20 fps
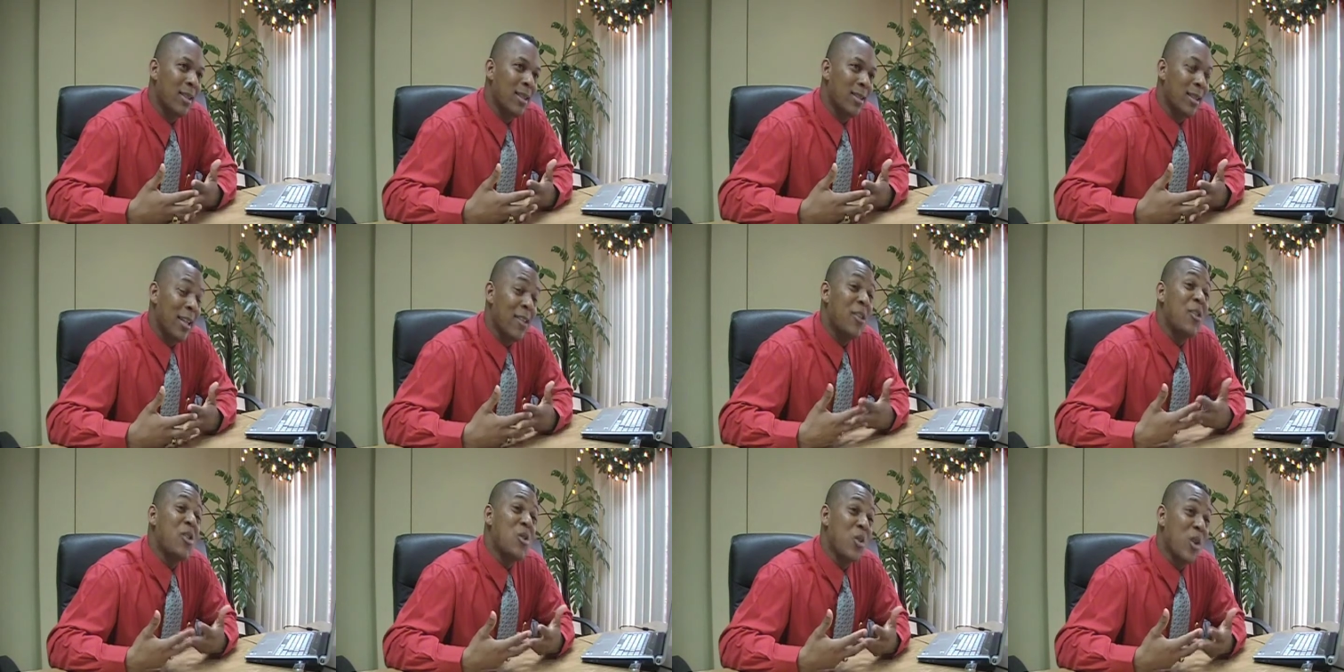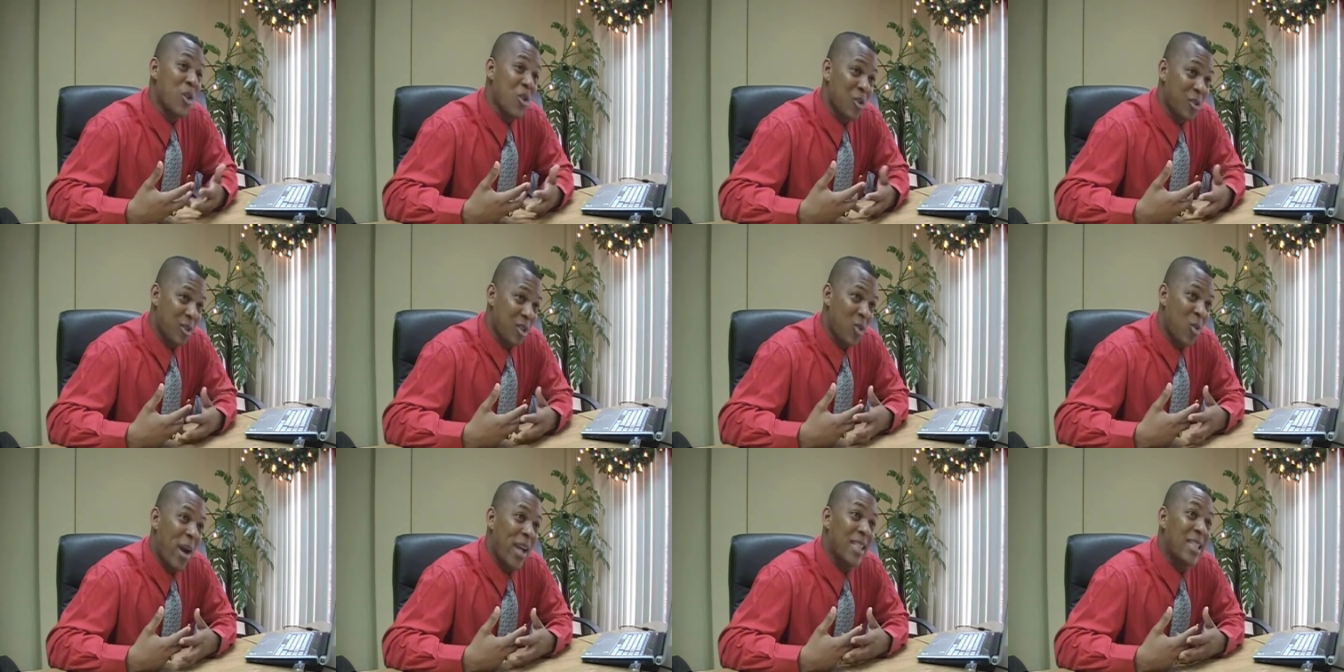their situation is
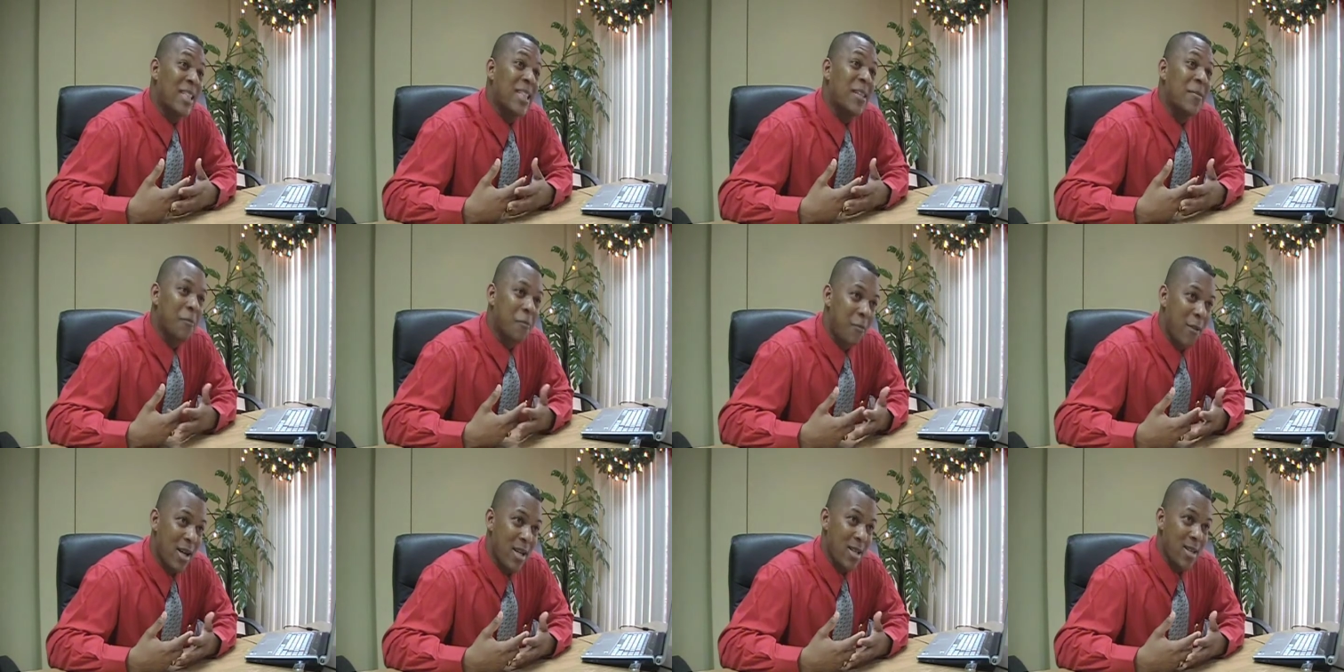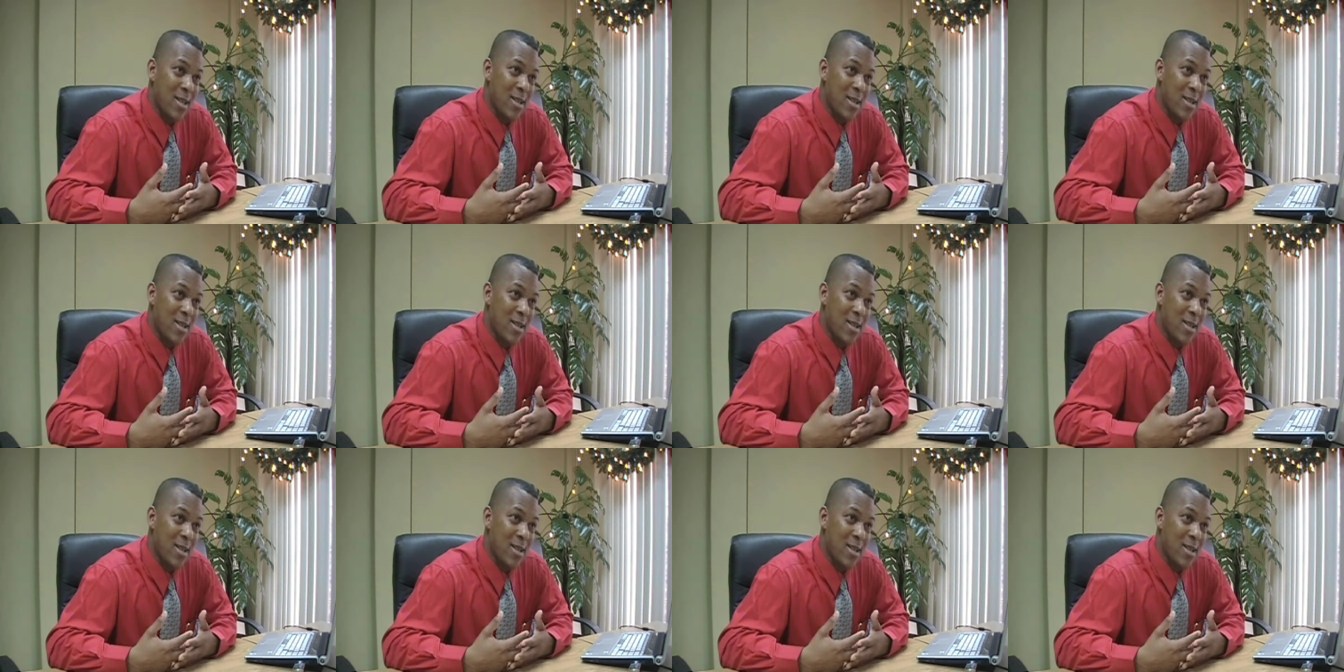quite different.